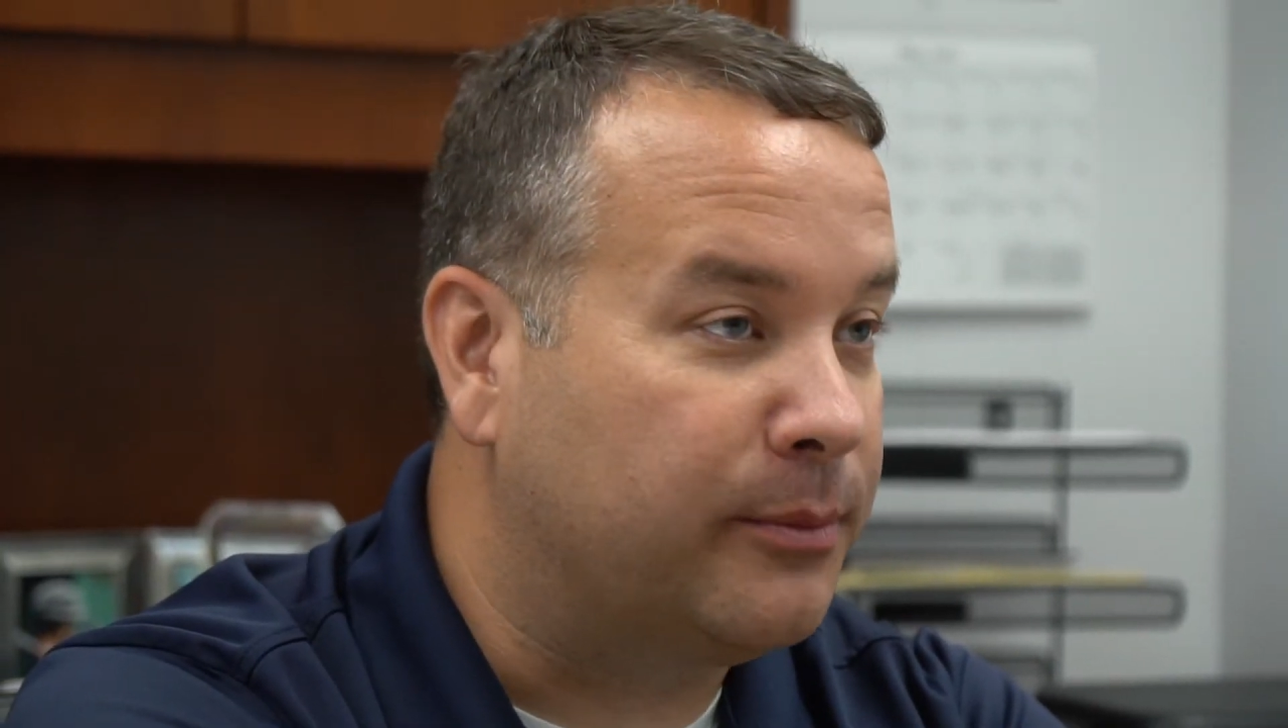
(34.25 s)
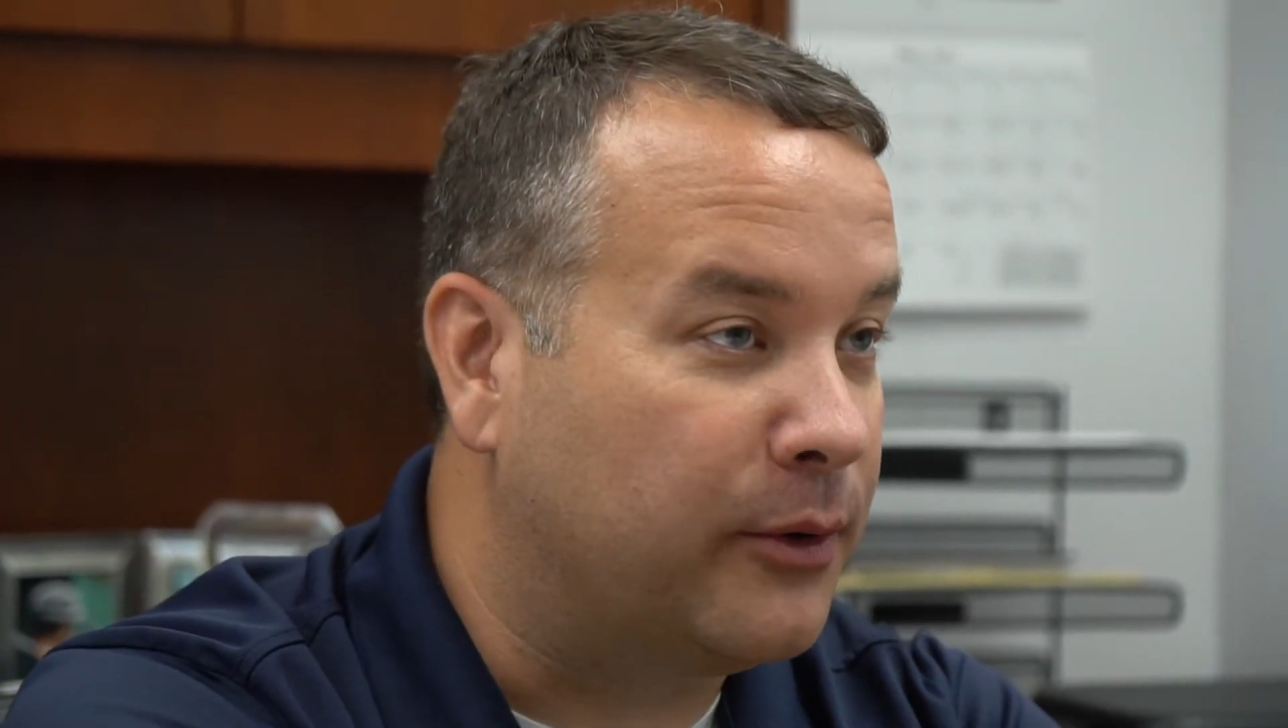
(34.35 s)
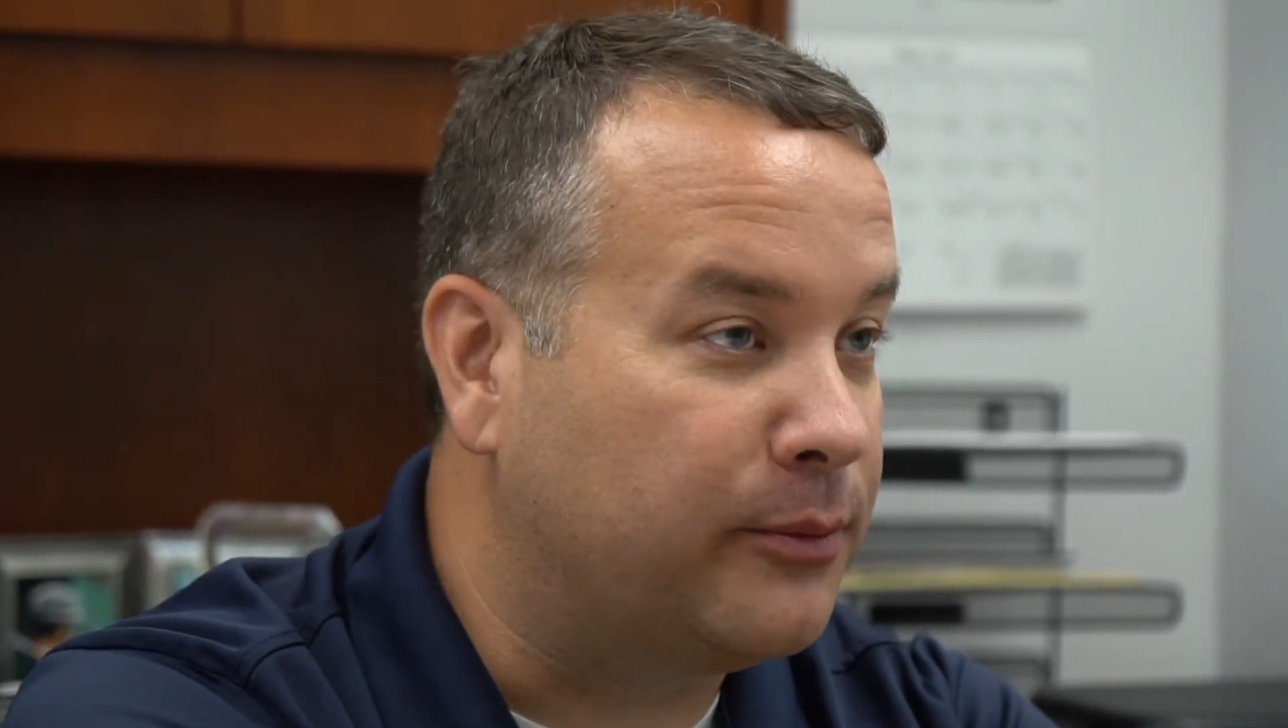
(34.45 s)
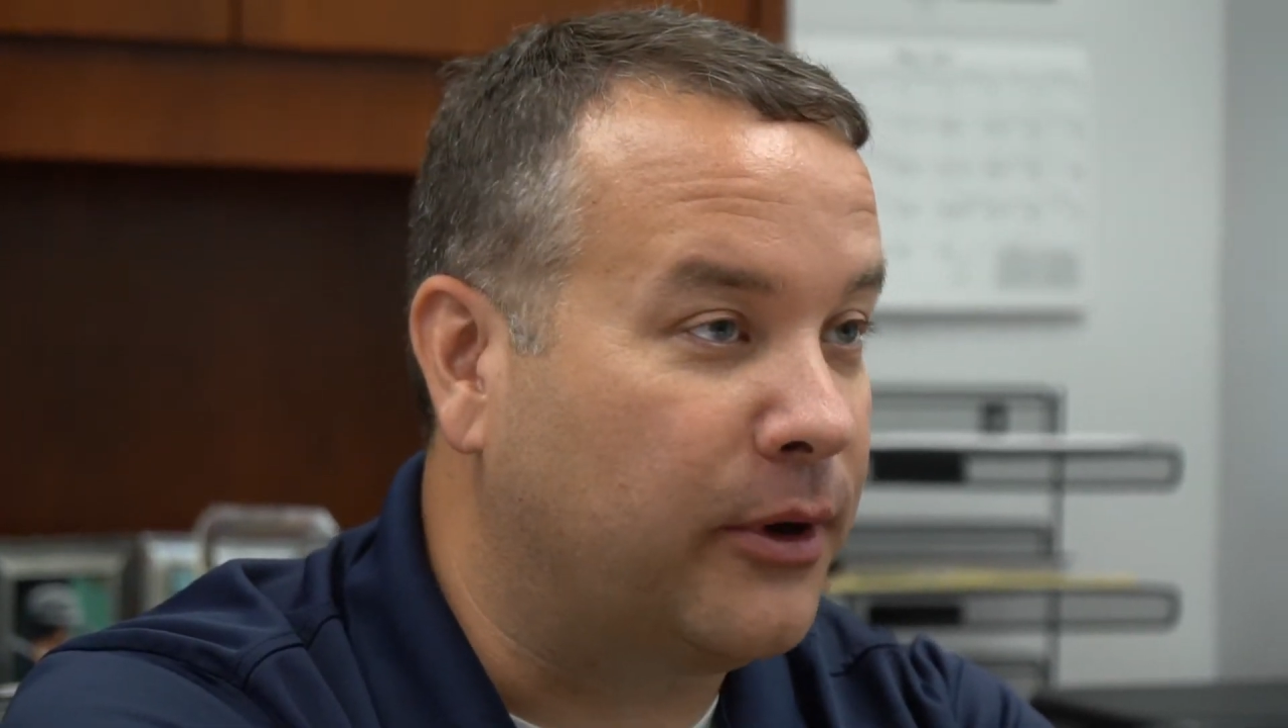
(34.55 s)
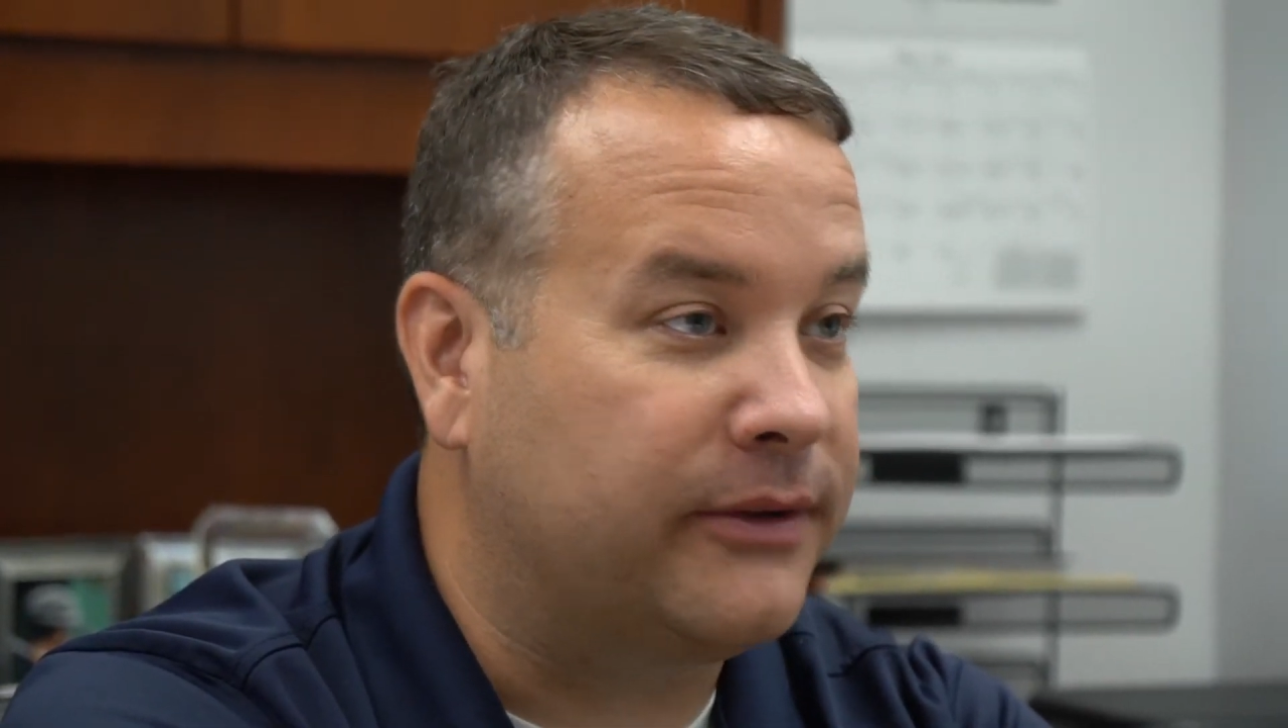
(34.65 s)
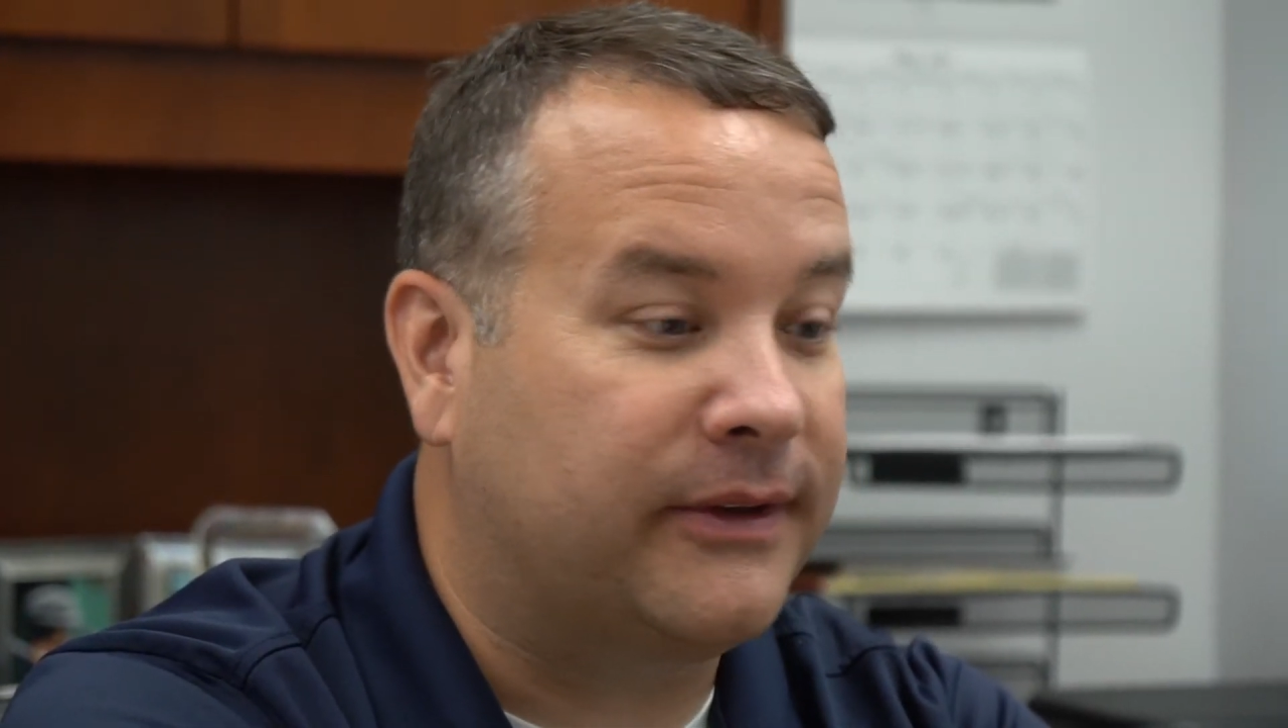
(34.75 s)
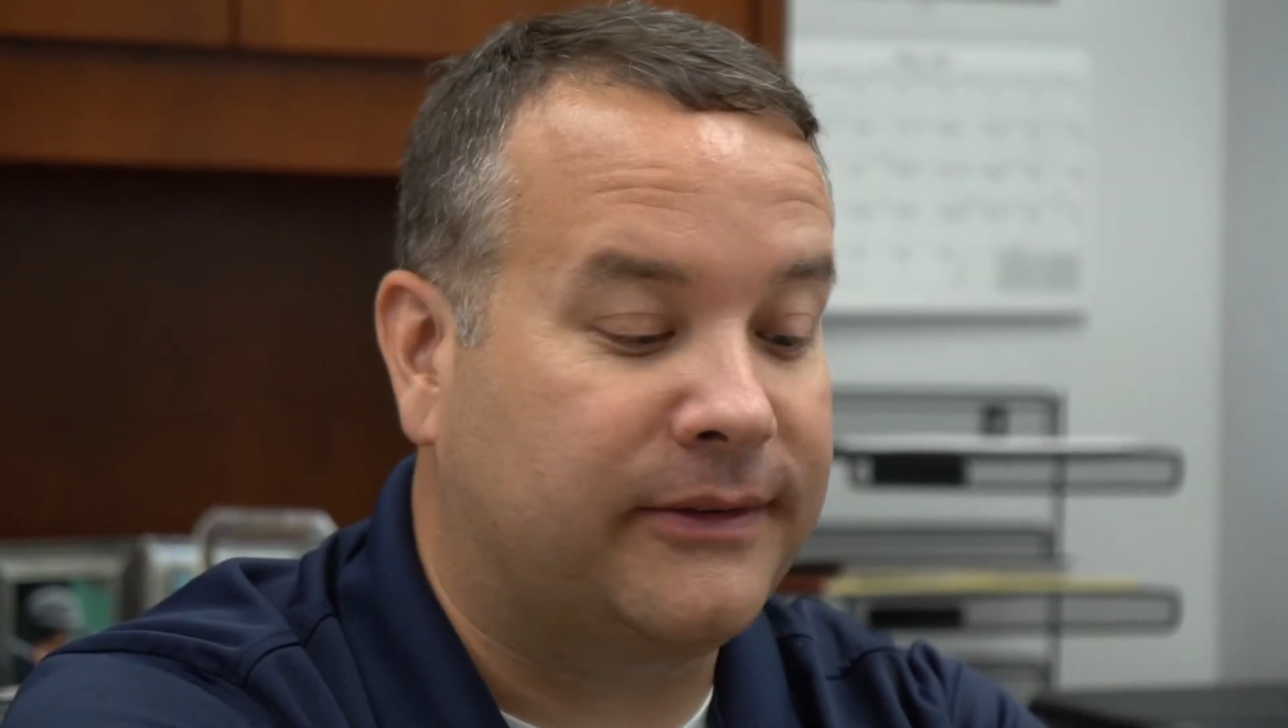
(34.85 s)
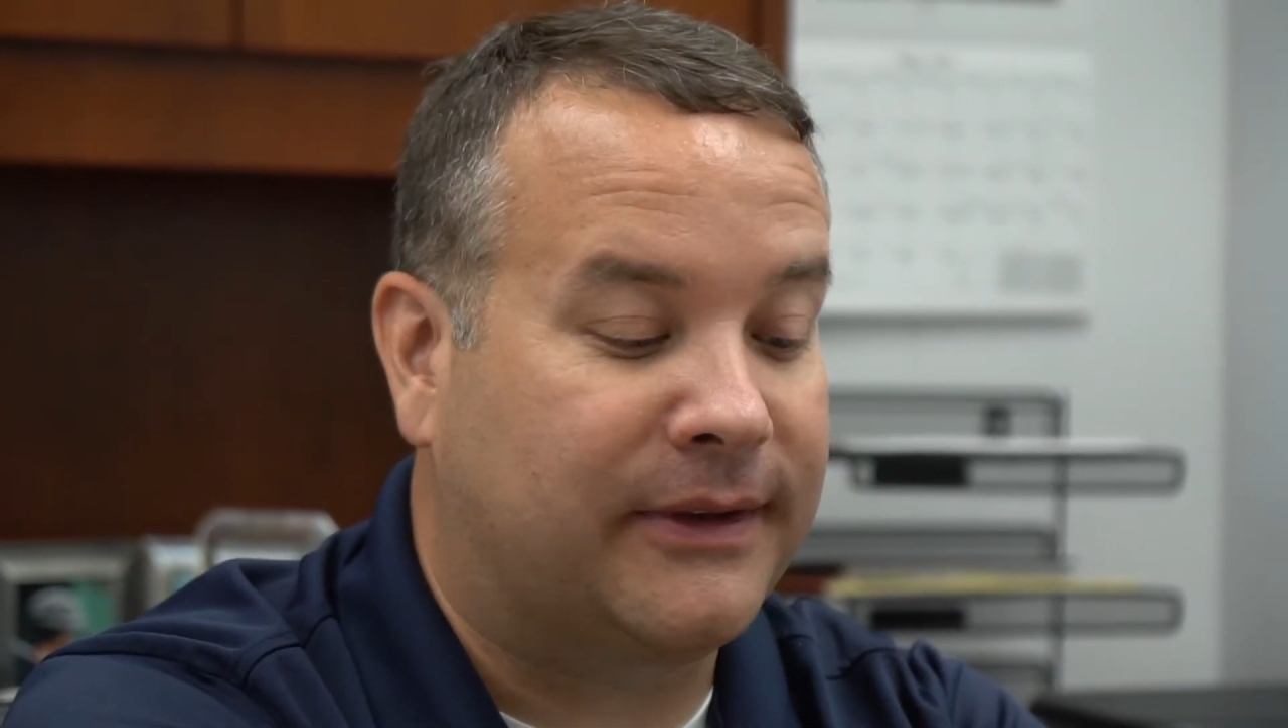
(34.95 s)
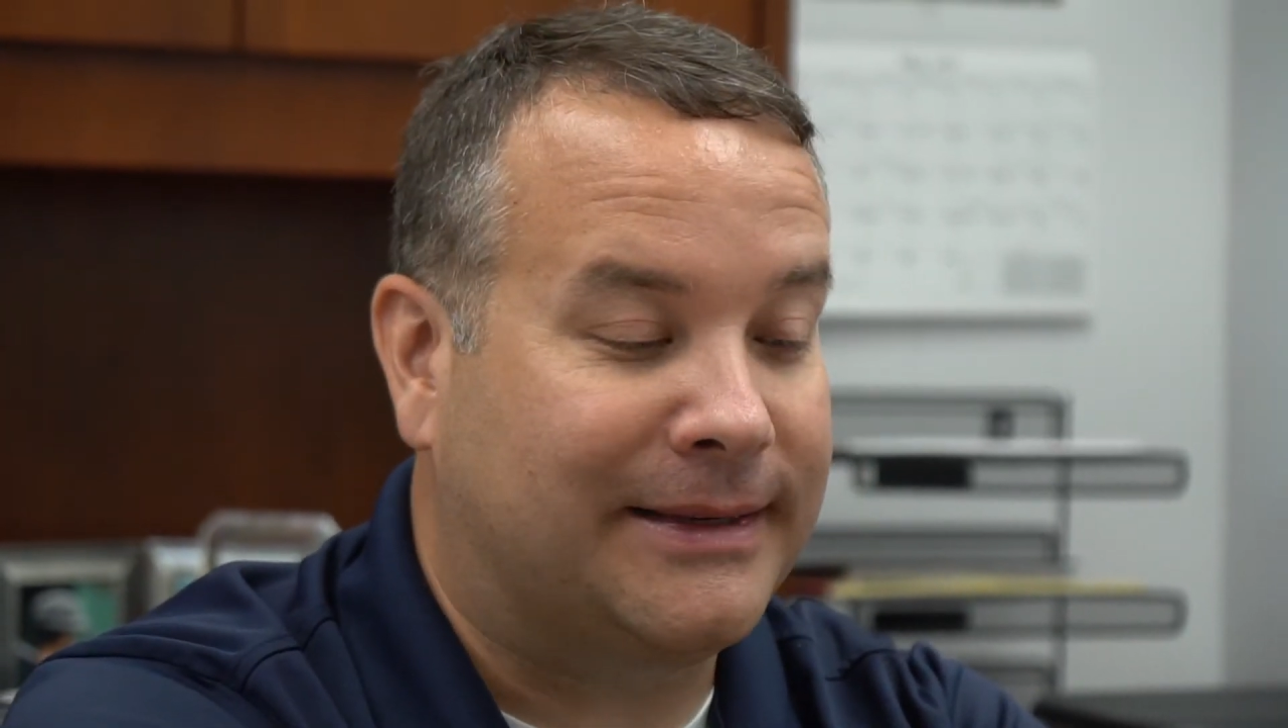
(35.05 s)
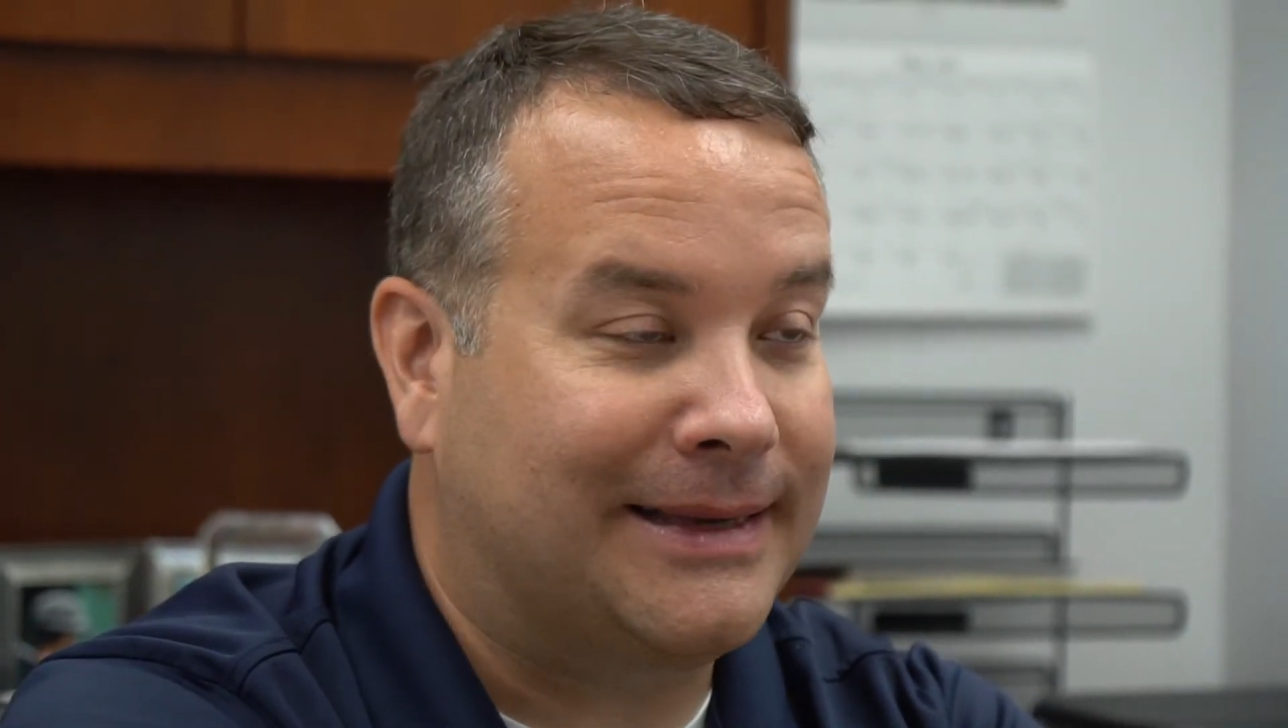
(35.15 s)

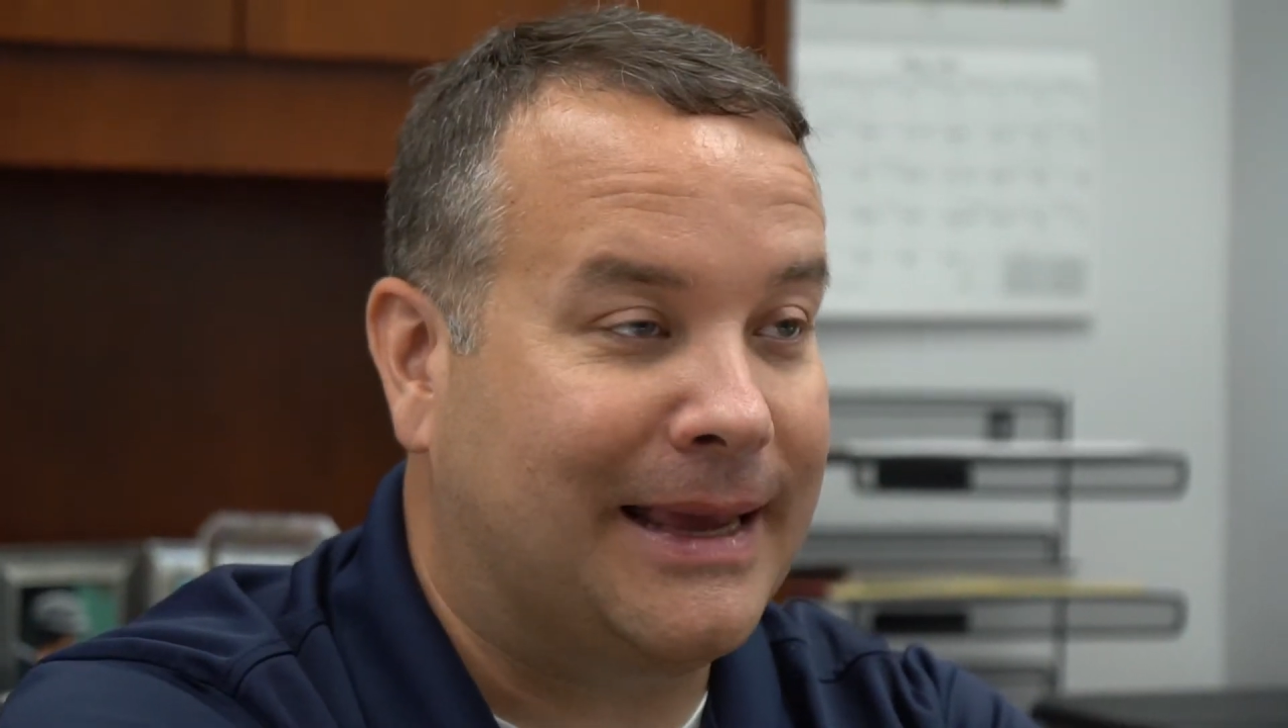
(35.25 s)
post-processing